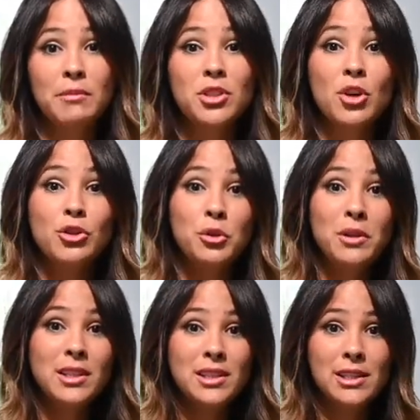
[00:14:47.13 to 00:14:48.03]
So
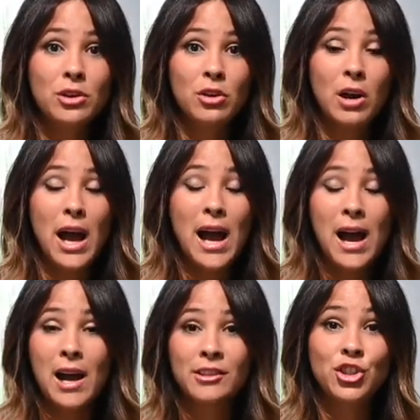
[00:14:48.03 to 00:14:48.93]
doing these little
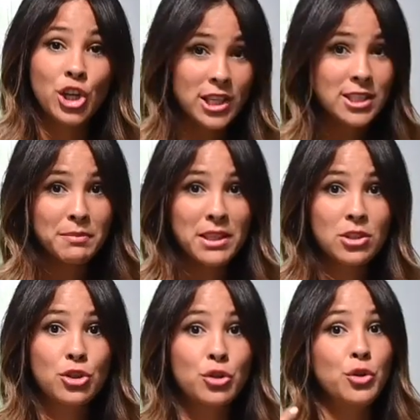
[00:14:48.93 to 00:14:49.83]
adjustments